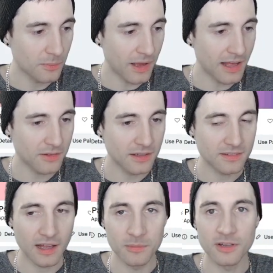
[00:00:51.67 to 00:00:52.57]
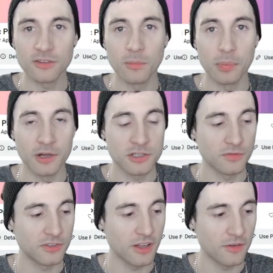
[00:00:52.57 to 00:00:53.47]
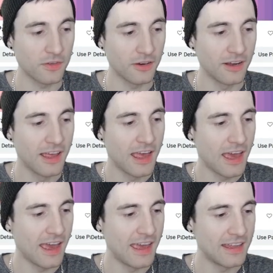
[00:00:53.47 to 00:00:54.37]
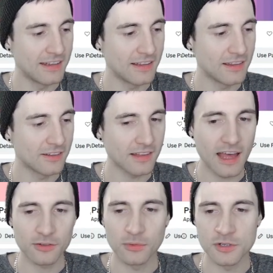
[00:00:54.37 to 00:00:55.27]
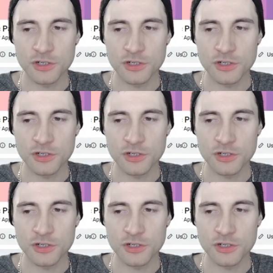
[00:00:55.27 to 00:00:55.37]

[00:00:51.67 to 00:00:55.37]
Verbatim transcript: palettes. I mean, there's a bunch of stuff here. And this last one,